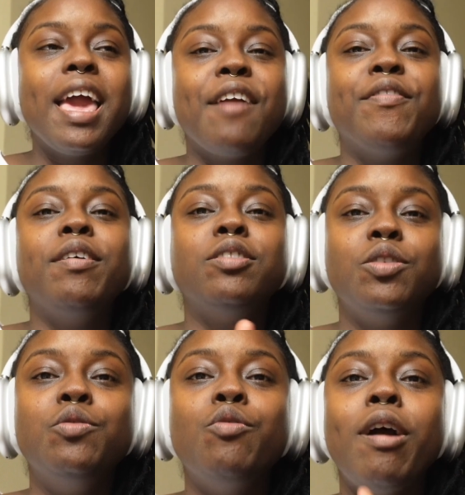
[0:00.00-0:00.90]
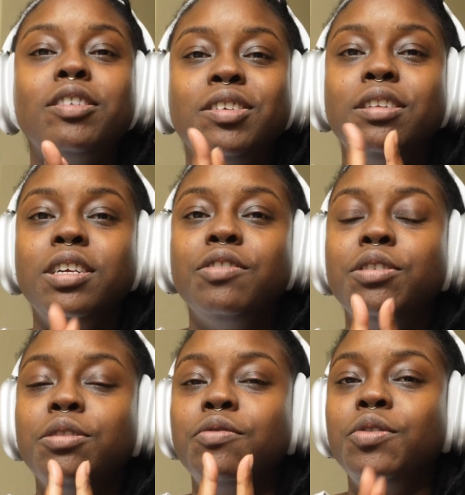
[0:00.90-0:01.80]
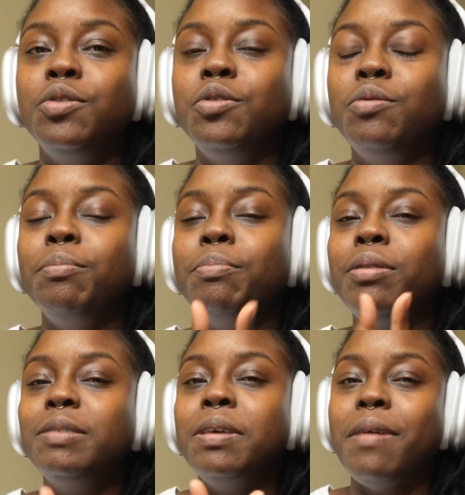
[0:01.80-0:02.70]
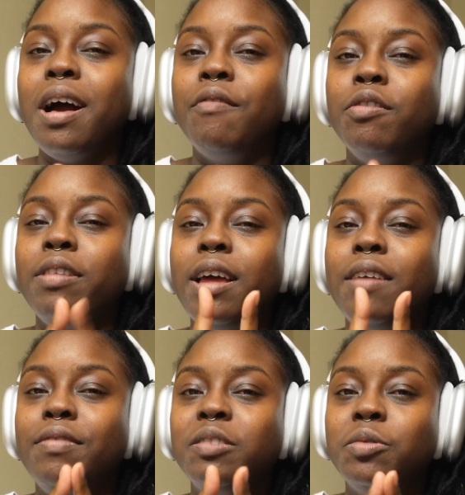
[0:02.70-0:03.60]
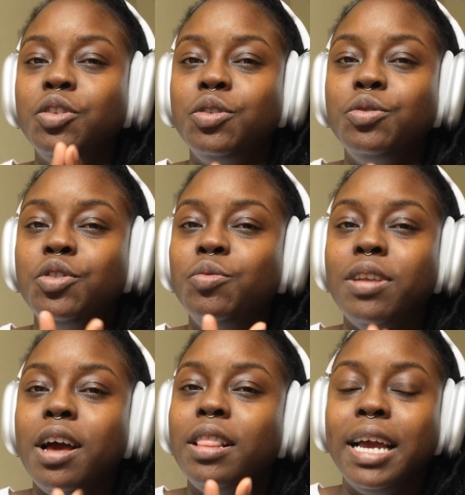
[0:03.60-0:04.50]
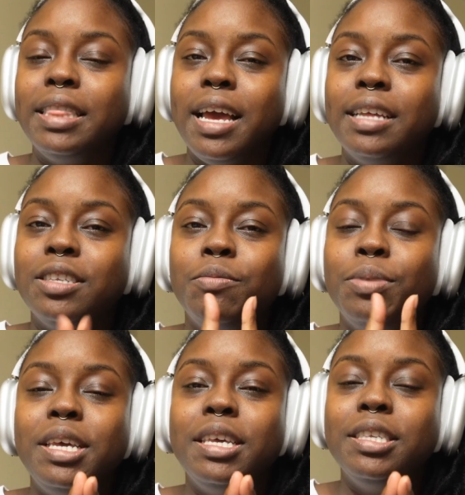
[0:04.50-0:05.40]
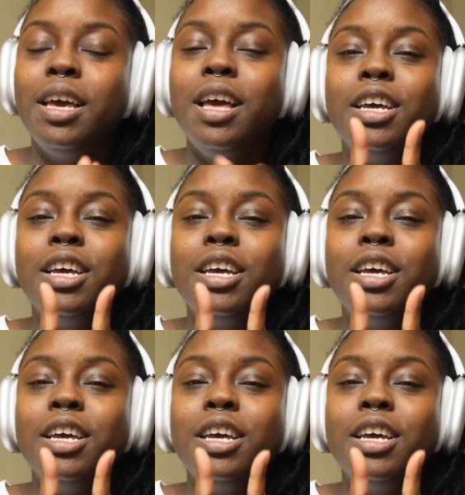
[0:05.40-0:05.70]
And for those of you who are actually delivering the food, please be mindful that if this was you, you would not like that. So please